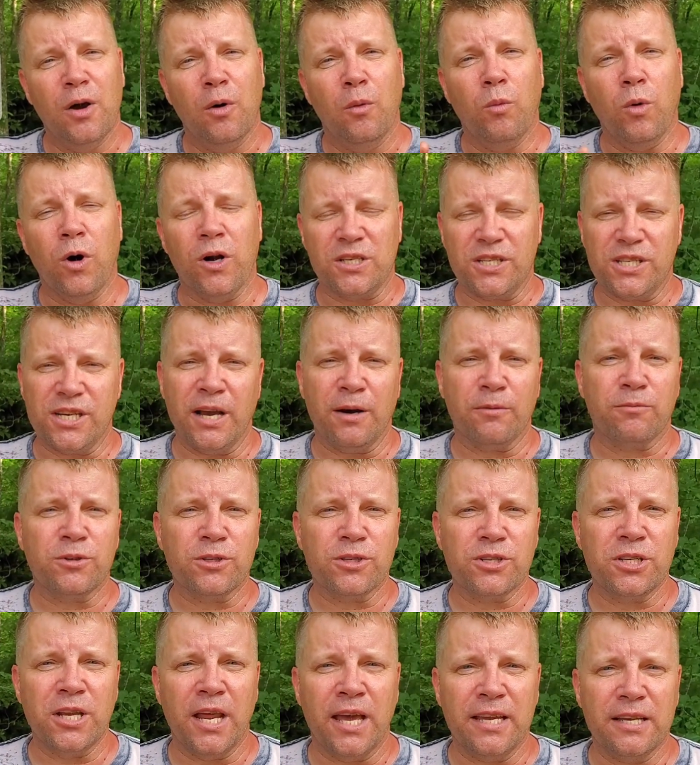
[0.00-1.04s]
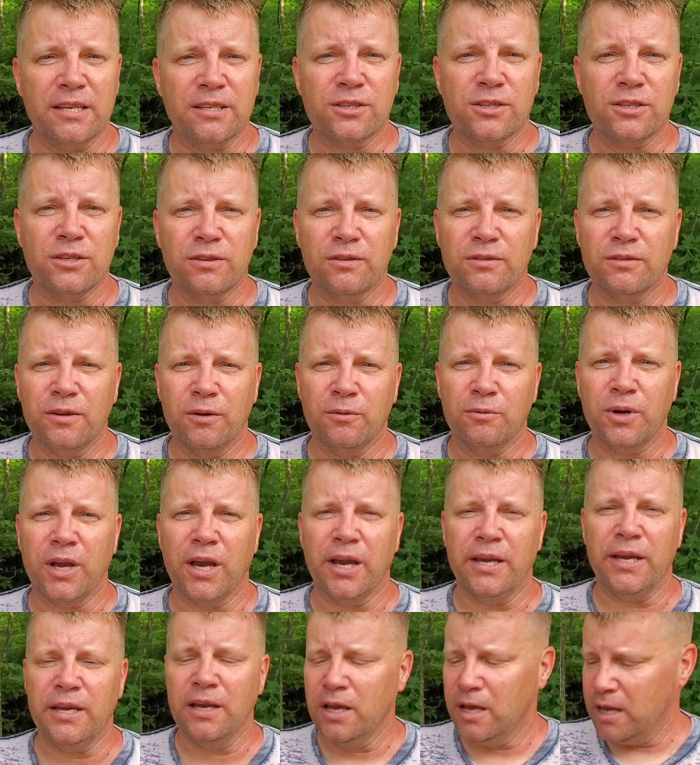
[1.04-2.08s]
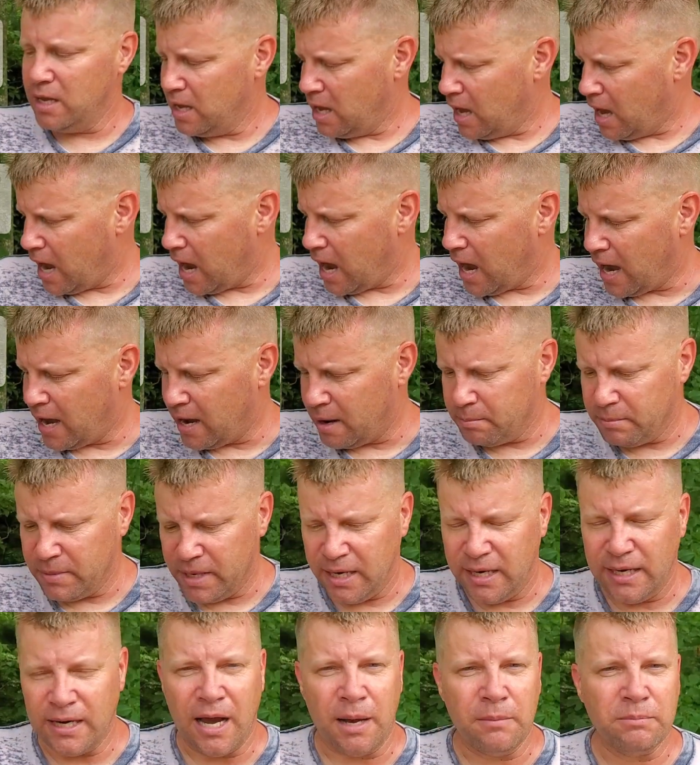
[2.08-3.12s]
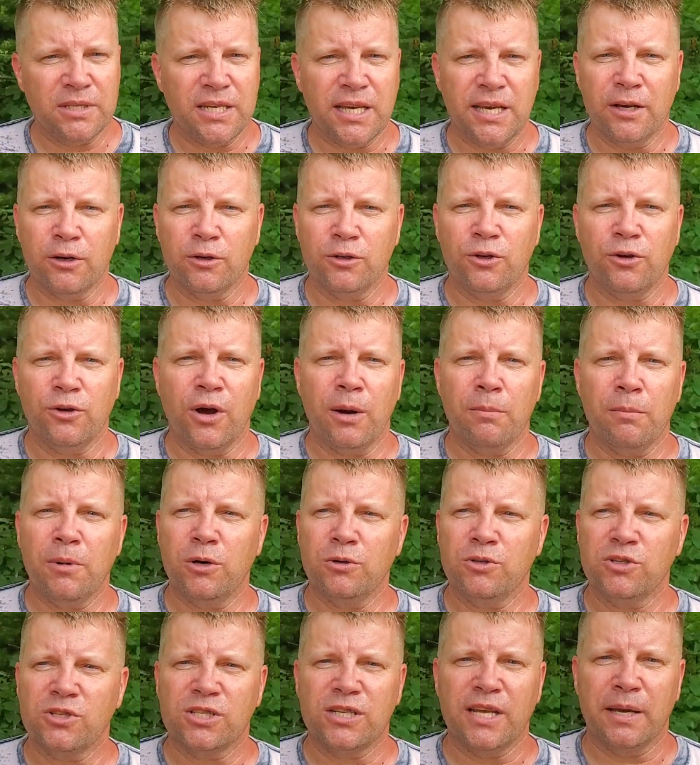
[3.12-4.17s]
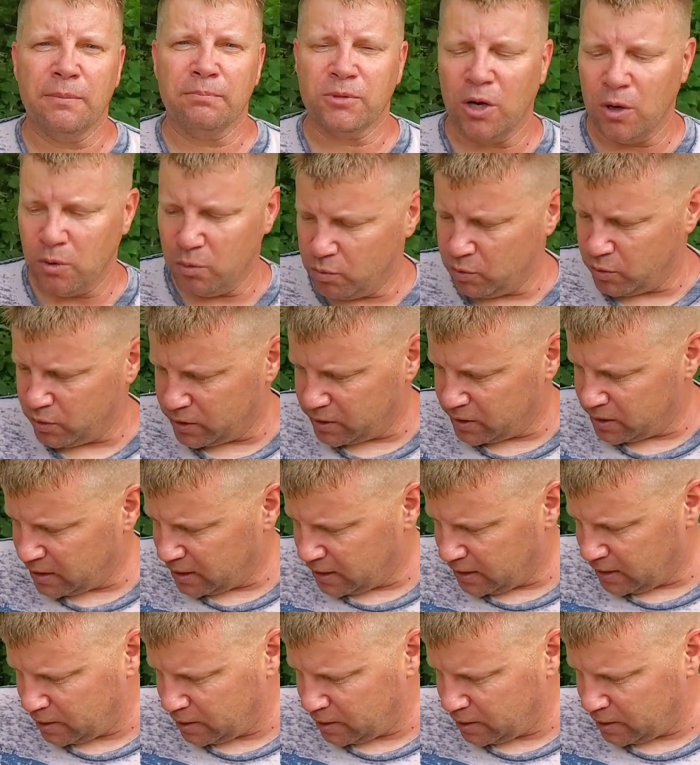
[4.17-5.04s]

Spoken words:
Watch out for snakes, okay? I mean, I'm telling you, I almost stepped on one.